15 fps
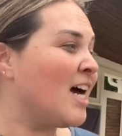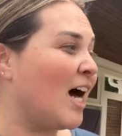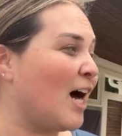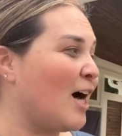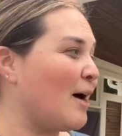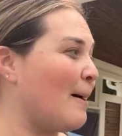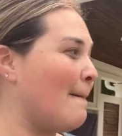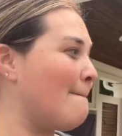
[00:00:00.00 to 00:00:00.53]

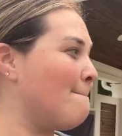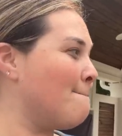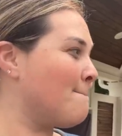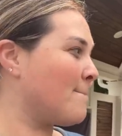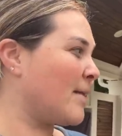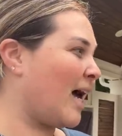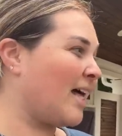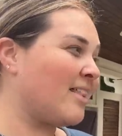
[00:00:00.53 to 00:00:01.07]
Um,
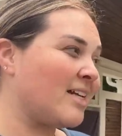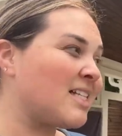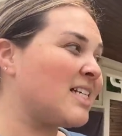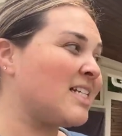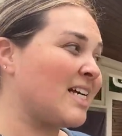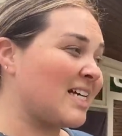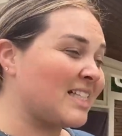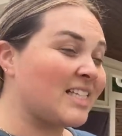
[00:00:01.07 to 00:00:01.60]
I think it's
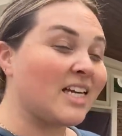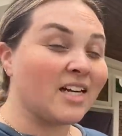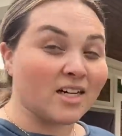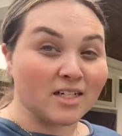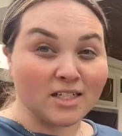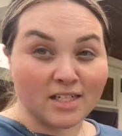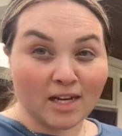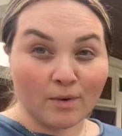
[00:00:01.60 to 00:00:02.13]
gonna take us
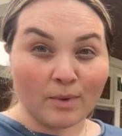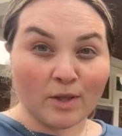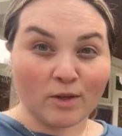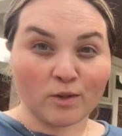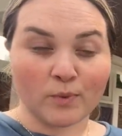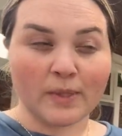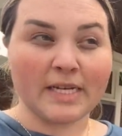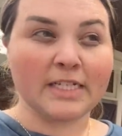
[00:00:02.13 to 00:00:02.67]
years to get rid of
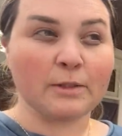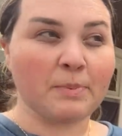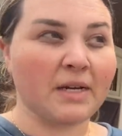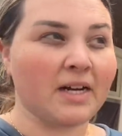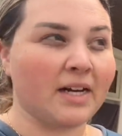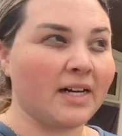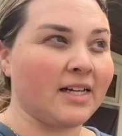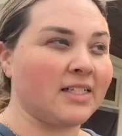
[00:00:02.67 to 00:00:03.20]
those weeds
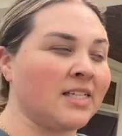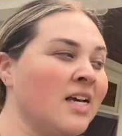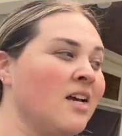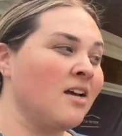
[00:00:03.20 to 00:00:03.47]
because